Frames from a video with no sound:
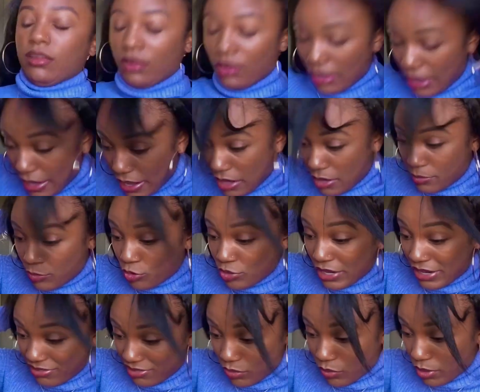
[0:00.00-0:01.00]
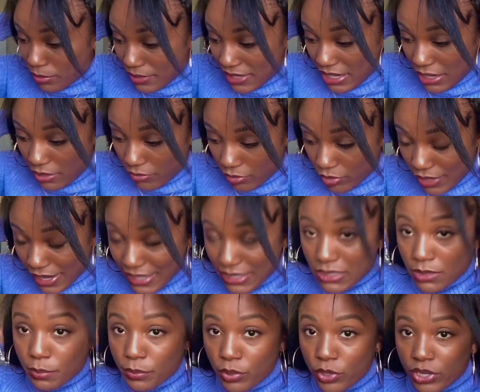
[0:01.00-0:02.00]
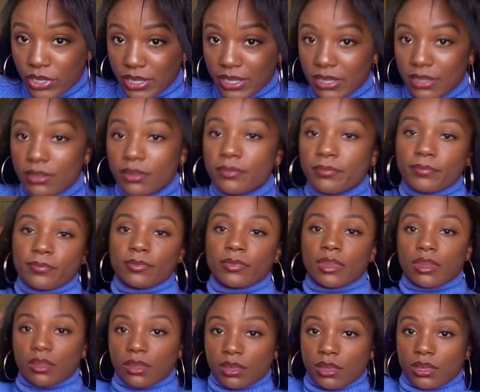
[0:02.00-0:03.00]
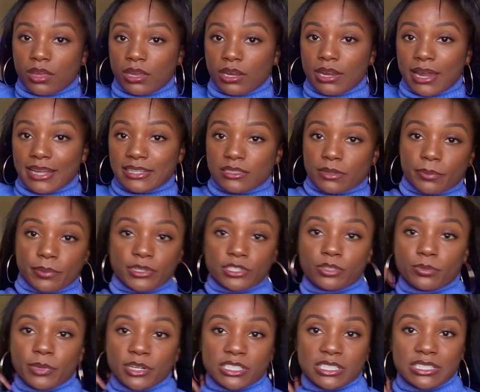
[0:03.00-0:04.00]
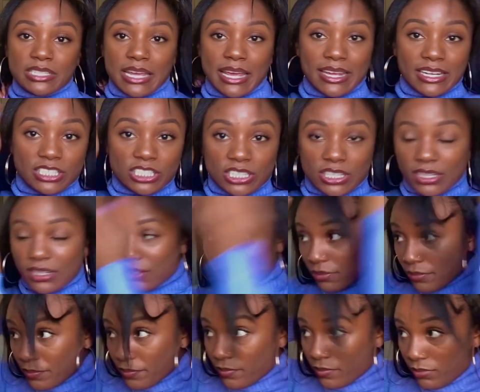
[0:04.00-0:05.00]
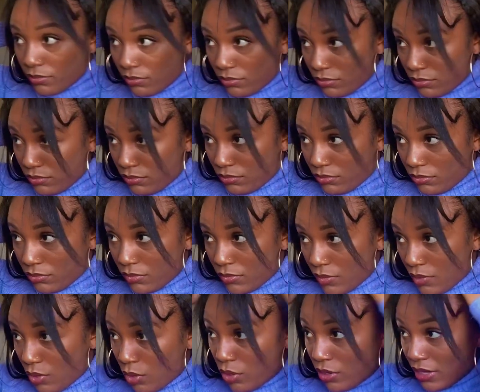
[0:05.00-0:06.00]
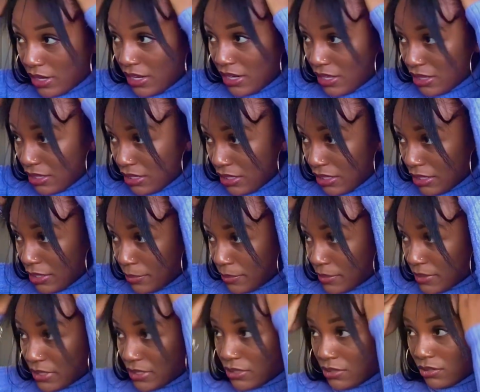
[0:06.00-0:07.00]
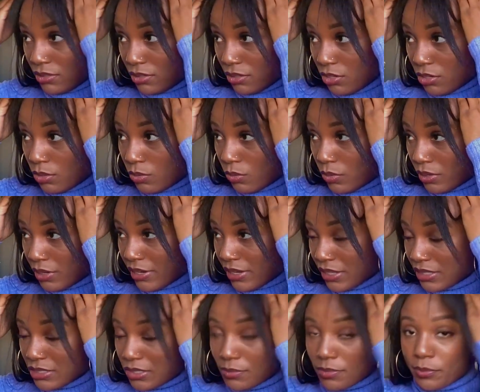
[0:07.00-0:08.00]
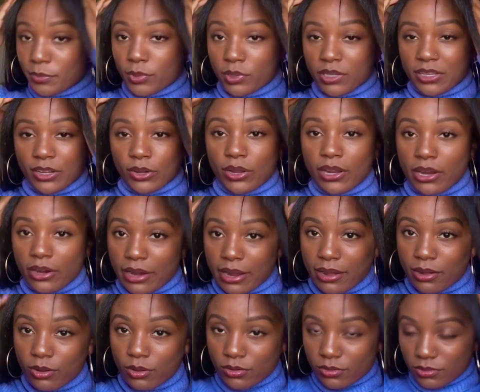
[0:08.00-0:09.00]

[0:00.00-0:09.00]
Um, you definitely want to be careful not to put not to put too much tension on any of the clips. You don't want it to be pulling your hair out.